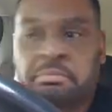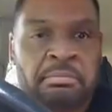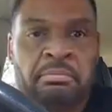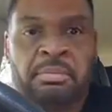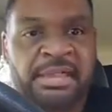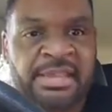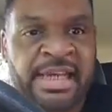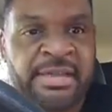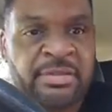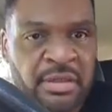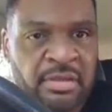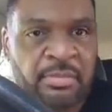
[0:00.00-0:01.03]
My dad
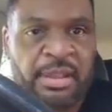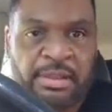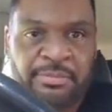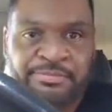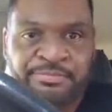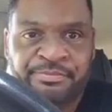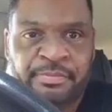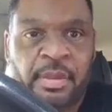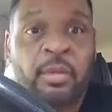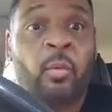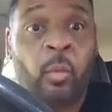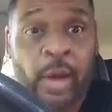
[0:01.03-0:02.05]
took me,
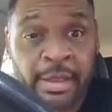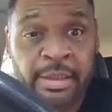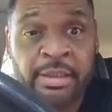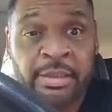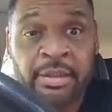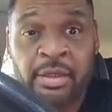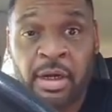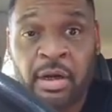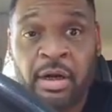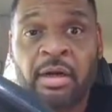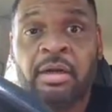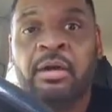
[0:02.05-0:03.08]
waited in the
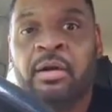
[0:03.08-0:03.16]
car